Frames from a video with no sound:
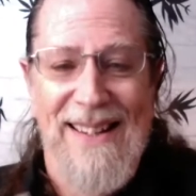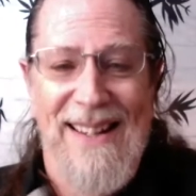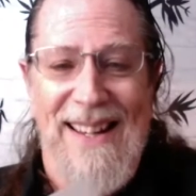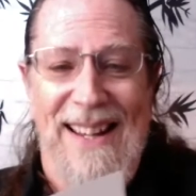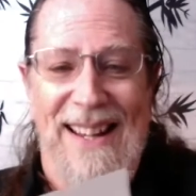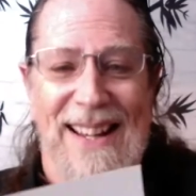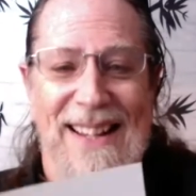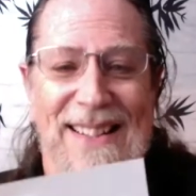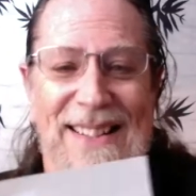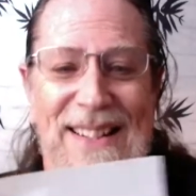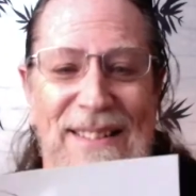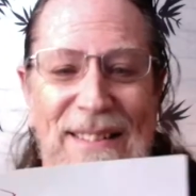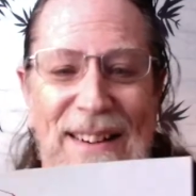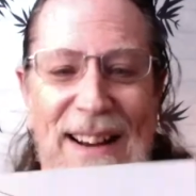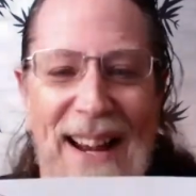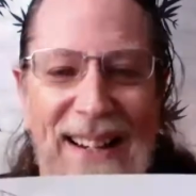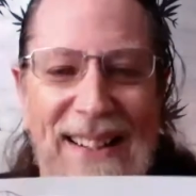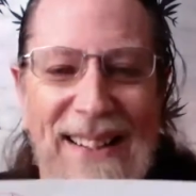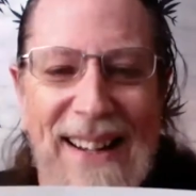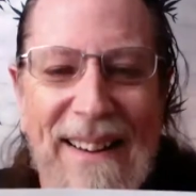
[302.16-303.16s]
That's
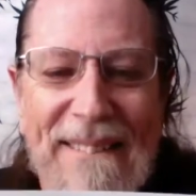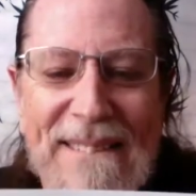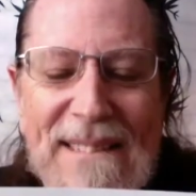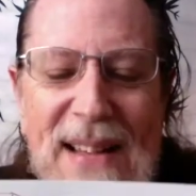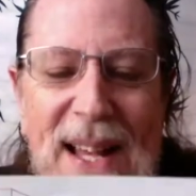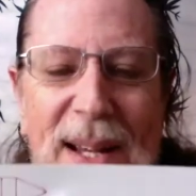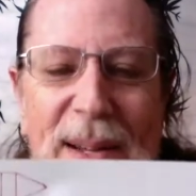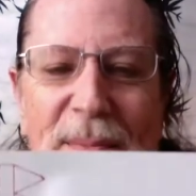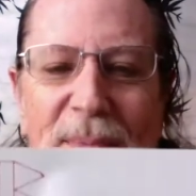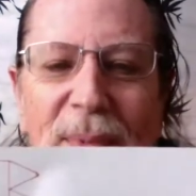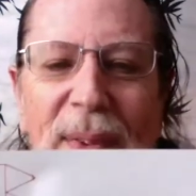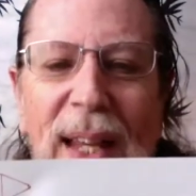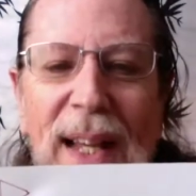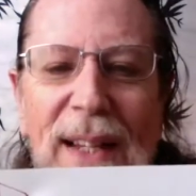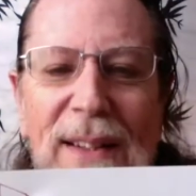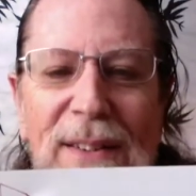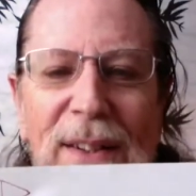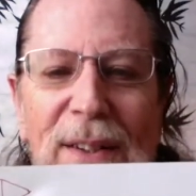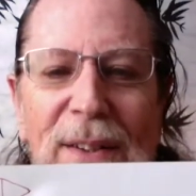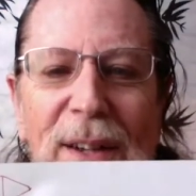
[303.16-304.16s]
correct.
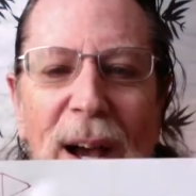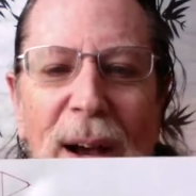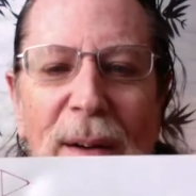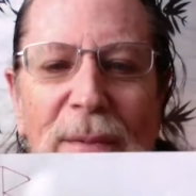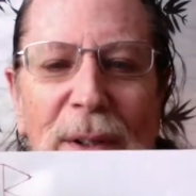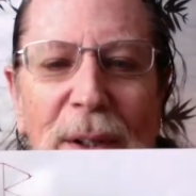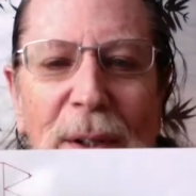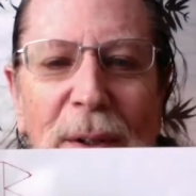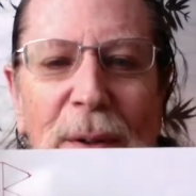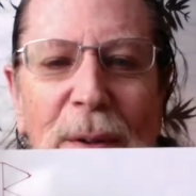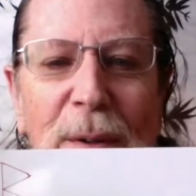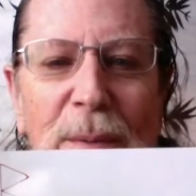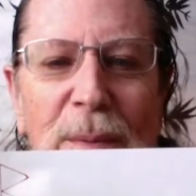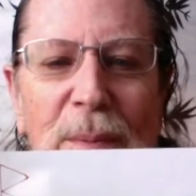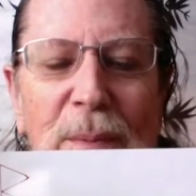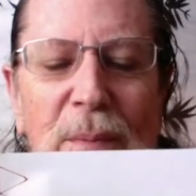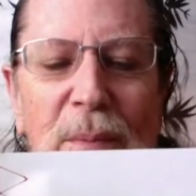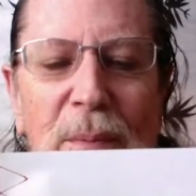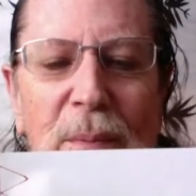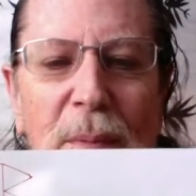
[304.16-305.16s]
That's the top view.
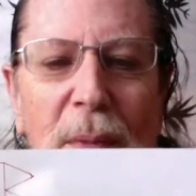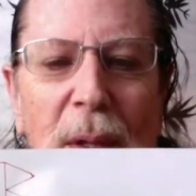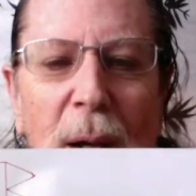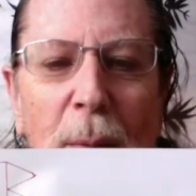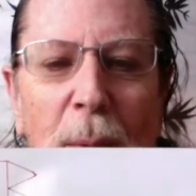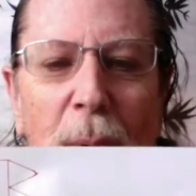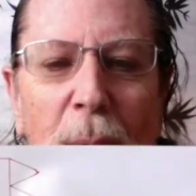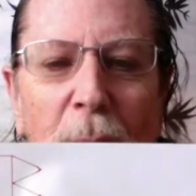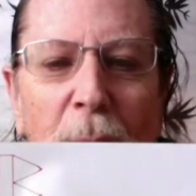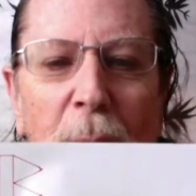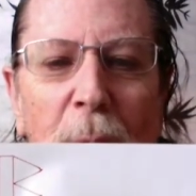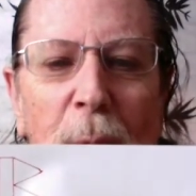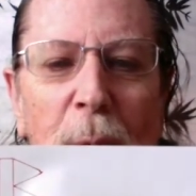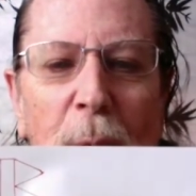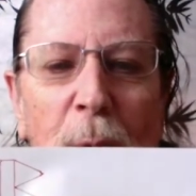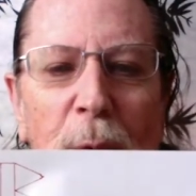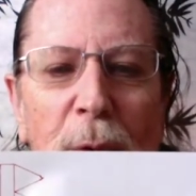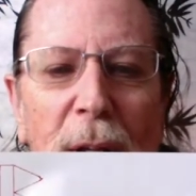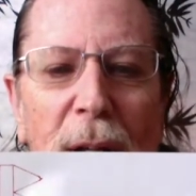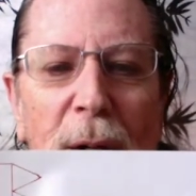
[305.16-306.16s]
And when we
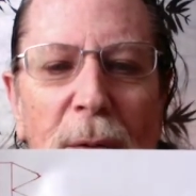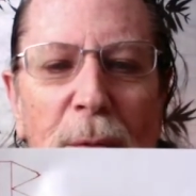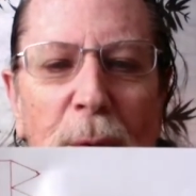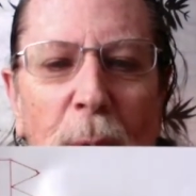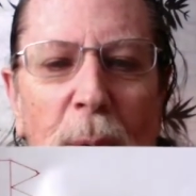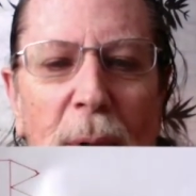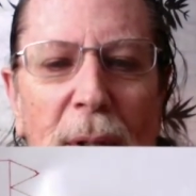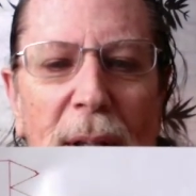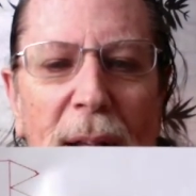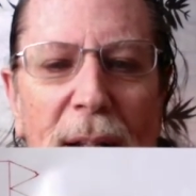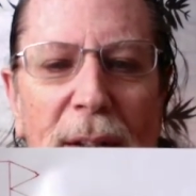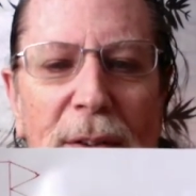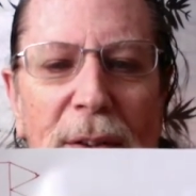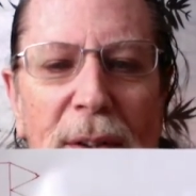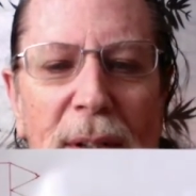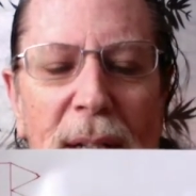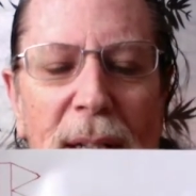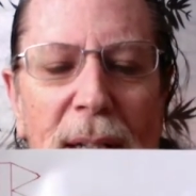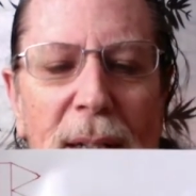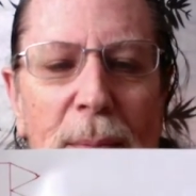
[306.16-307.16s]
rotate it forward, that's
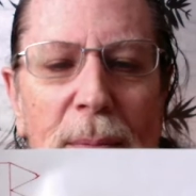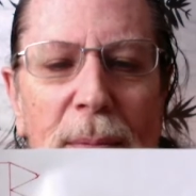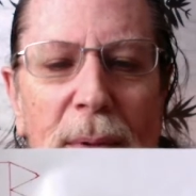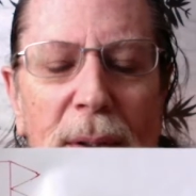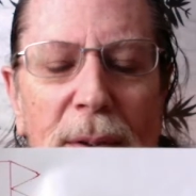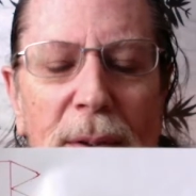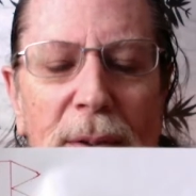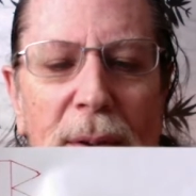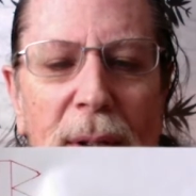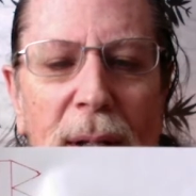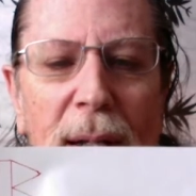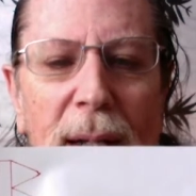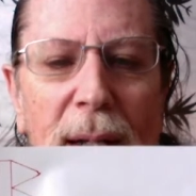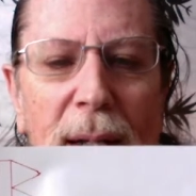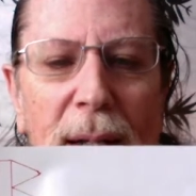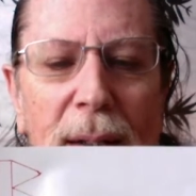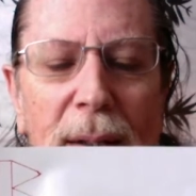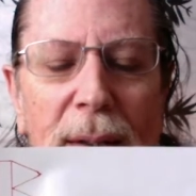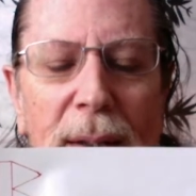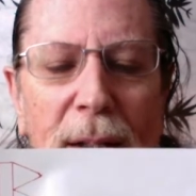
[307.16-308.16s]
the
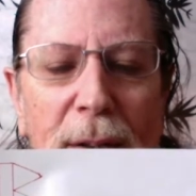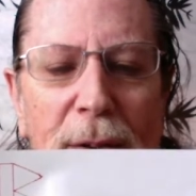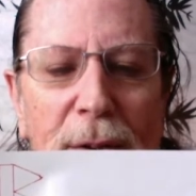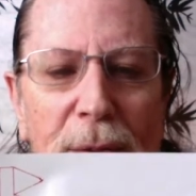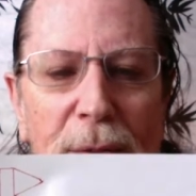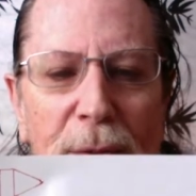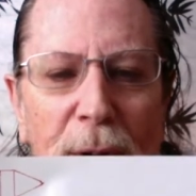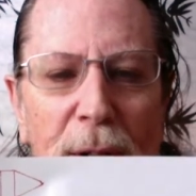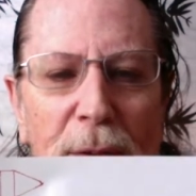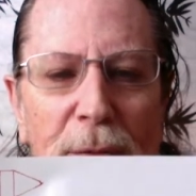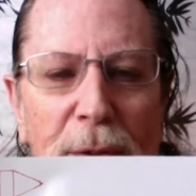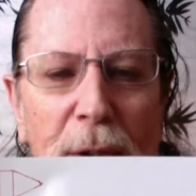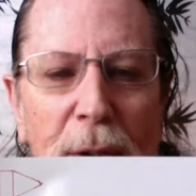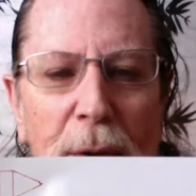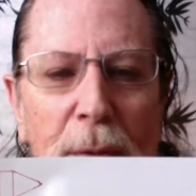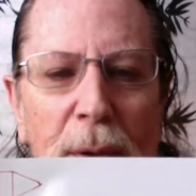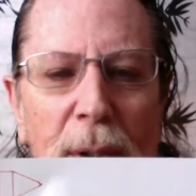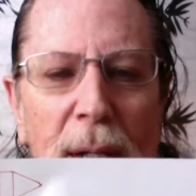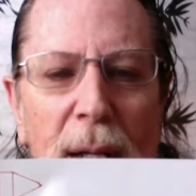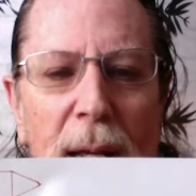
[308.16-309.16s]
front
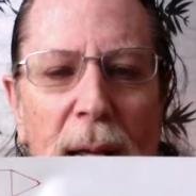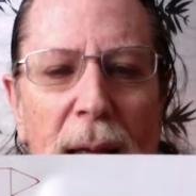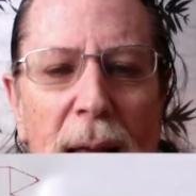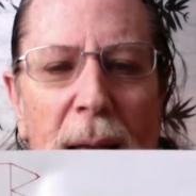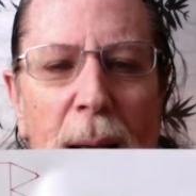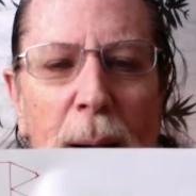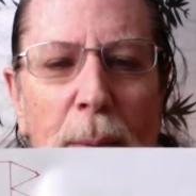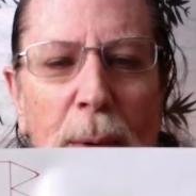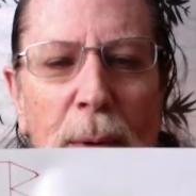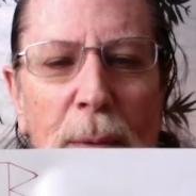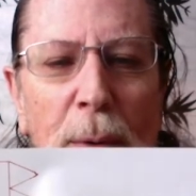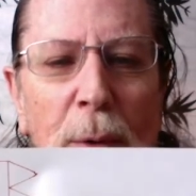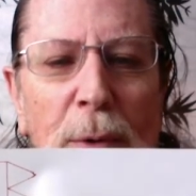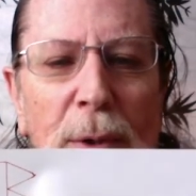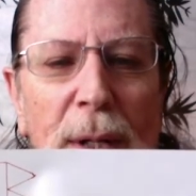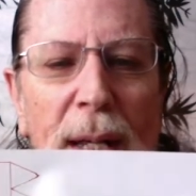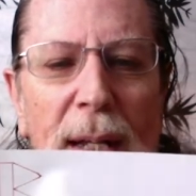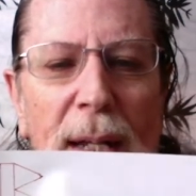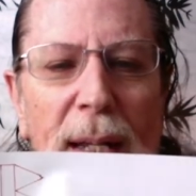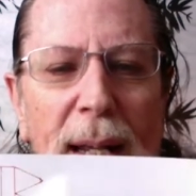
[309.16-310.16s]
view. And we
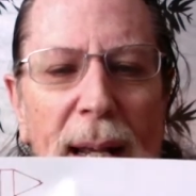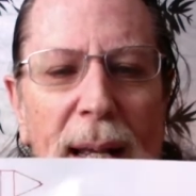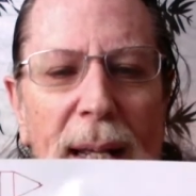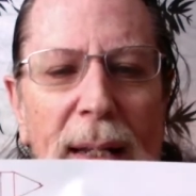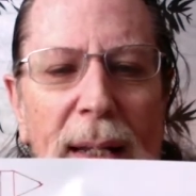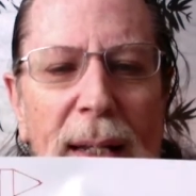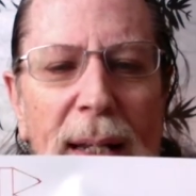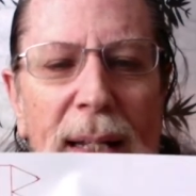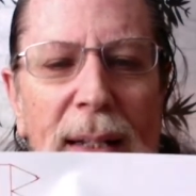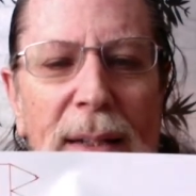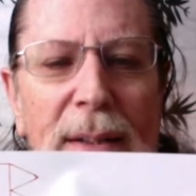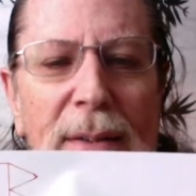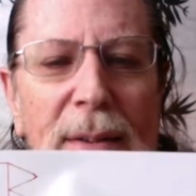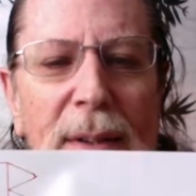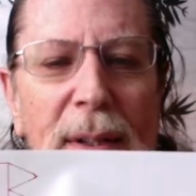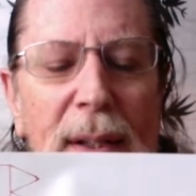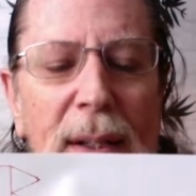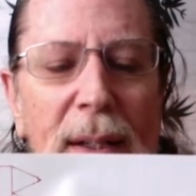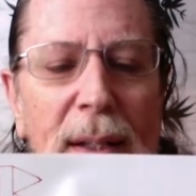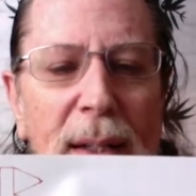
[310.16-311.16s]
rotate it again, it's
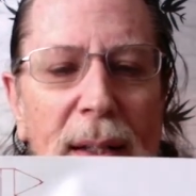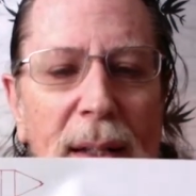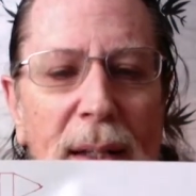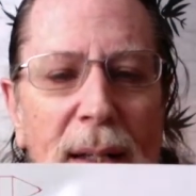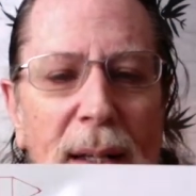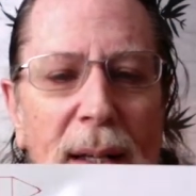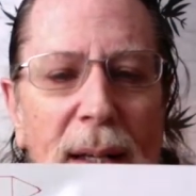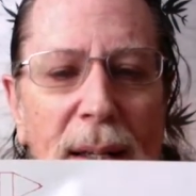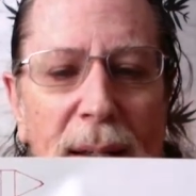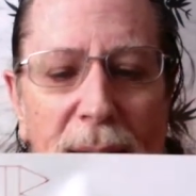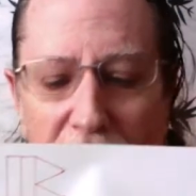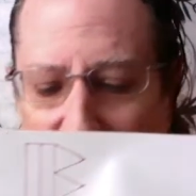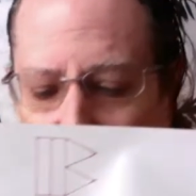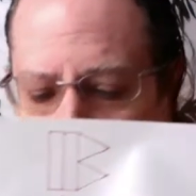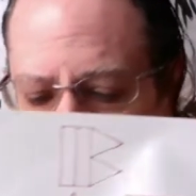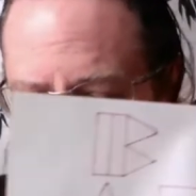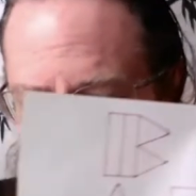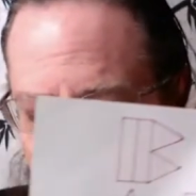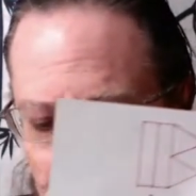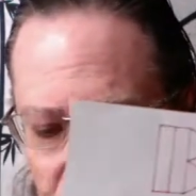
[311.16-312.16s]

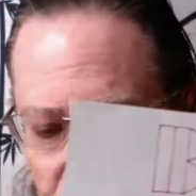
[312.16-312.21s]
that view.